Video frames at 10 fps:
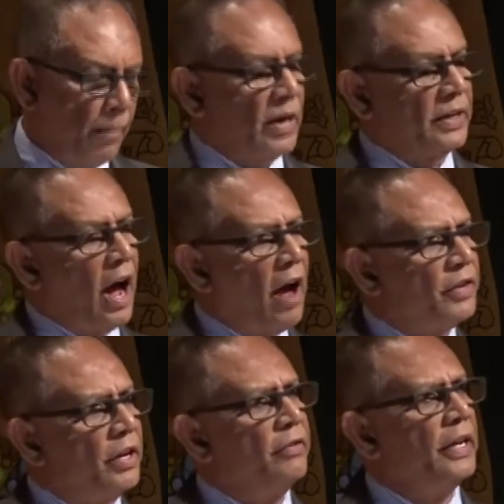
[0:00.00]
But
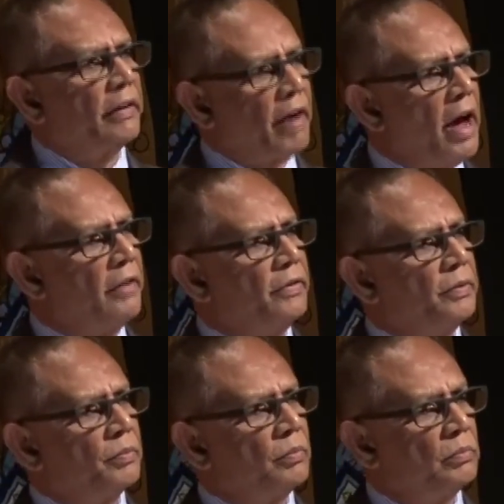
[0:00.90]
after we arrived,
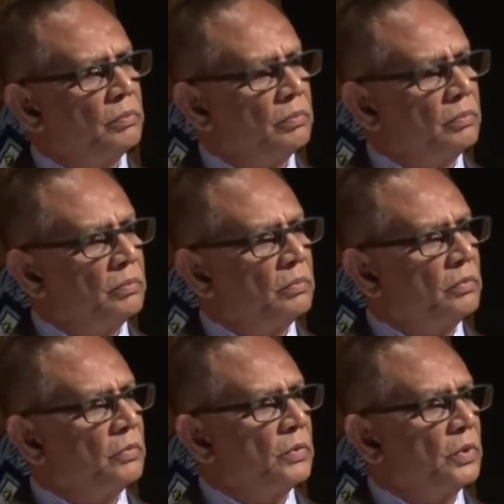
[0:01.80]

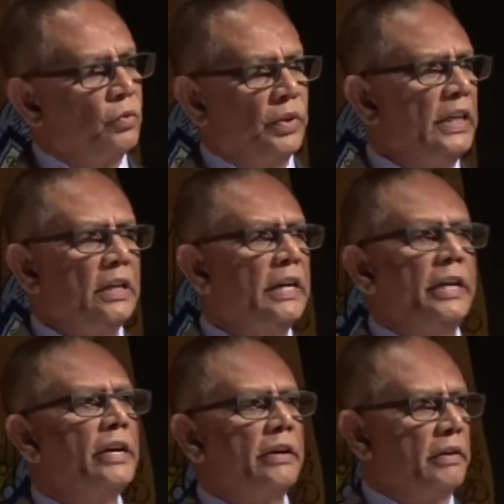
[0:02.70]
within a
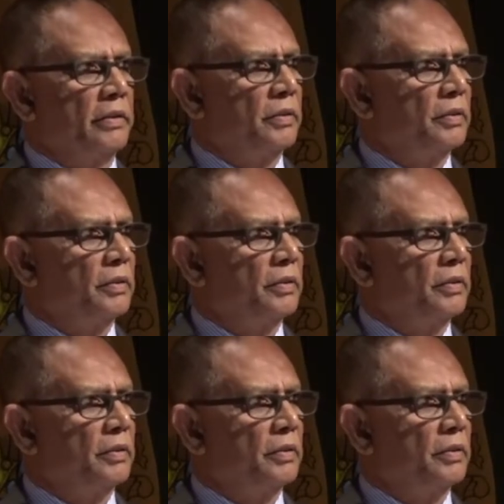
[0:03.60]
year,